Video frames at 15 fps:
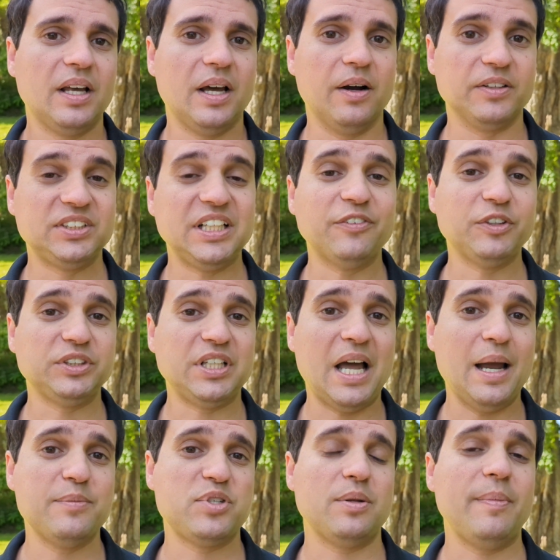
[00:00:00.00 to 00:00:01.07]
or several
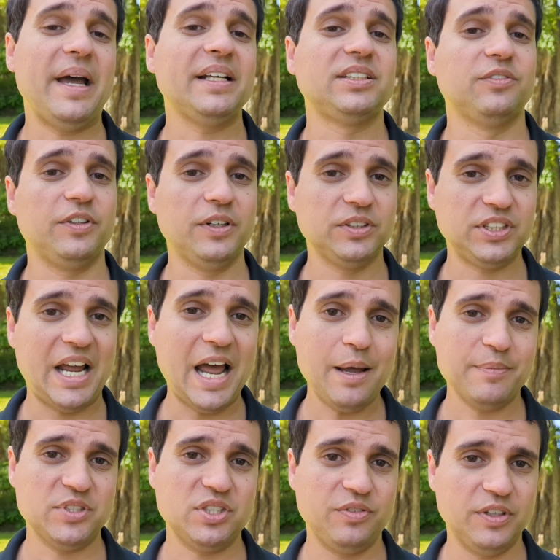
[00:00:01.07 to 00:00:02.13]
times the mass of Earth's
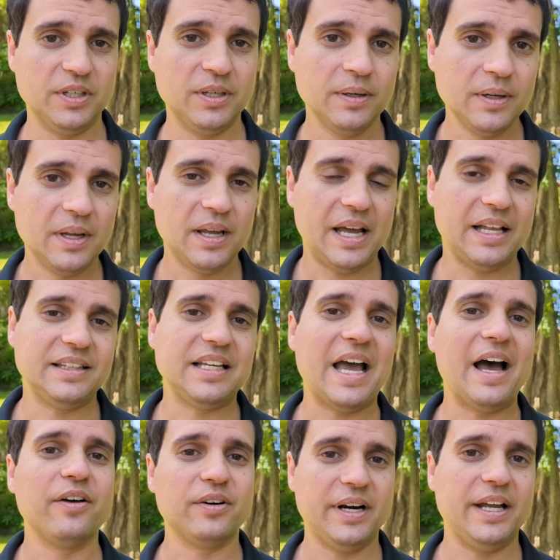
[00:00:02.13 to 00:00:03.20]
atmosphere at the
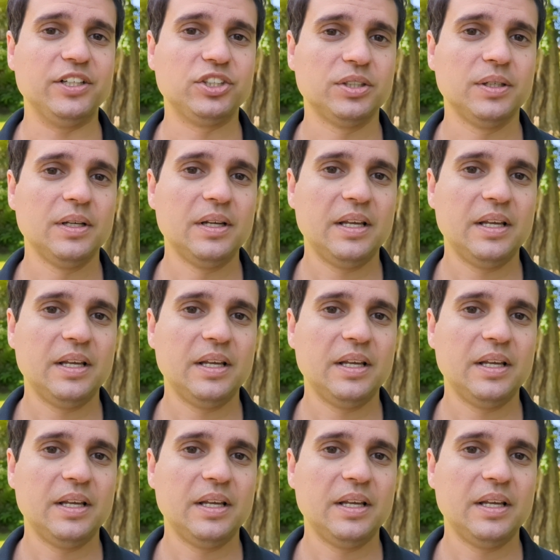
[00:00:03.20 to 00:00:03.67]
outer edge.